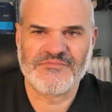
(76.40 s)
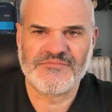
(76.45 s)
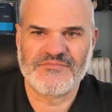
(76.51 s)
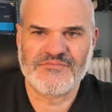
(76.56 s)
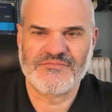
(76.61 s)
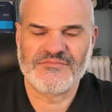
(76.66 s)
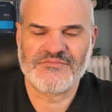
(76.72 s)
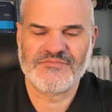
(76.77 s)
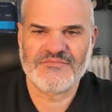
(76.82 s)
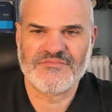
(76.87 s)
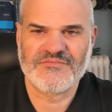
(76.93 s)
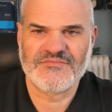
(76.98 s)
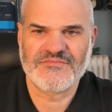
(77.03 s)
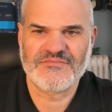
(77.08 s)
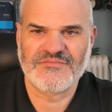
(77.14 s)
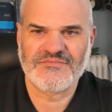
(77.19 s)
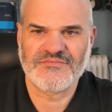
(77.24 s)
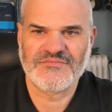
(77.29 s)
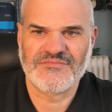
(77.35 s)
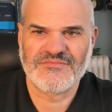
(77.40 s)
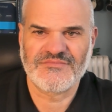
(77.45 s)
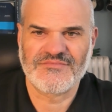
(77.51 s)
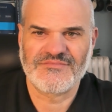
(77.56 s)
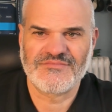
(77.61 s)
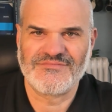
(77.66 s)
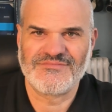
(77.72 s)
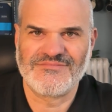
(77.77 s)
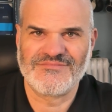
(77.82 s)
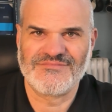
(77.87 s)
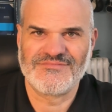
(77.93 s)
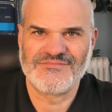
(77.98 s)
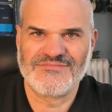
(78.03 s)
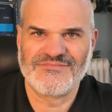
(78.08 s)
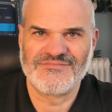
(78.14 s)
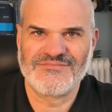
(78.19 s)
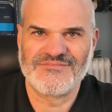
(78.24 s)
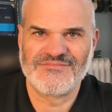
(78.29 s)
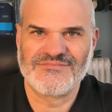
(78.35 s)

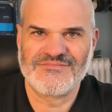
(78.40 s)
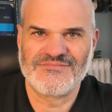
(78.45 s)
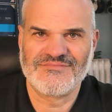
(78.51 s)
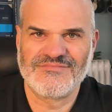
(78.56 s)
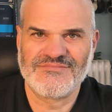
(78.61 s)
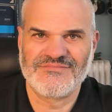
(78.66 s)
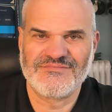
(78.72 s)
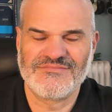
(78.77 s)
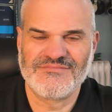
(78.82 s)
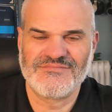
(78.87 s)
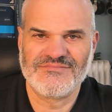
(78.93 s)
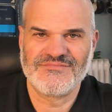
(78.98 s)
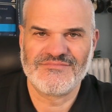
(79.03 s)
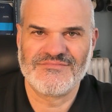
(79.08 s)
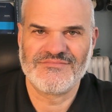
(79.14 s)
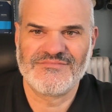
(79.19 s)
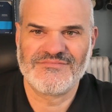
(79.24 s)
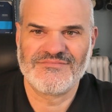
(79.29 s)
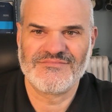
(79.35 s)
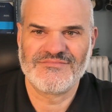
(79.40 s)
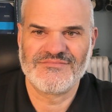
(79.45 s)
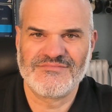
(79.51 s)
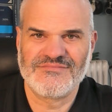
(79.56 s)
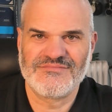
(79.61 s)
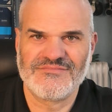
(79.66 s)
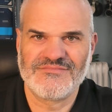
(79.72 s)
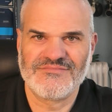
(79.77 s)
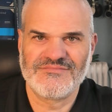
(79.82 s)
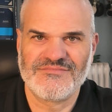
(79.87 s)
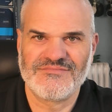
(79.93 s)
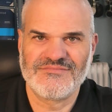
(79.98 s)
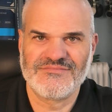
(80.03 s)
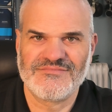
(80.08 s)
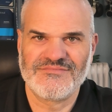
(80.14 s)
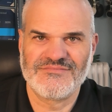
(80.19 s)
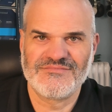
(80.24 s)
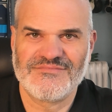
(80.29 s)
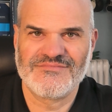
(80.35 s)

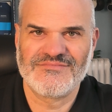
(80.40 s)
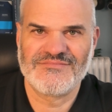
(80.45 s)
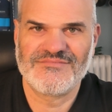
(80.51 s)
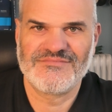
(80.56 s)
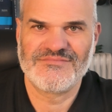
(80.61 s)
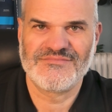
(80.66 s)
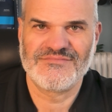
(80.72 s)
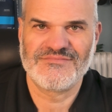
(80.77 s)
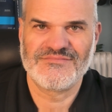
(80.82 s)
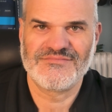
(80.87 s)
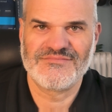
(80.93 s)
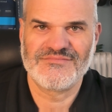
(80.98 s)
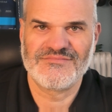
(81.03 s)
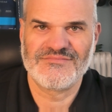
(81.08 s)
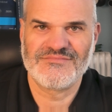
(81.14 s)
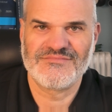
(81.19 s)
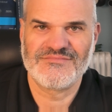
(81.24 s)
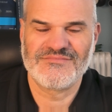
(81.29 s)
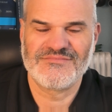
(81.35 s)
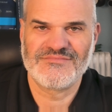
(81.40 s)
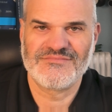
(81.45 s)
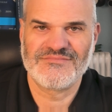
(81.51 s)
Nobody speaks.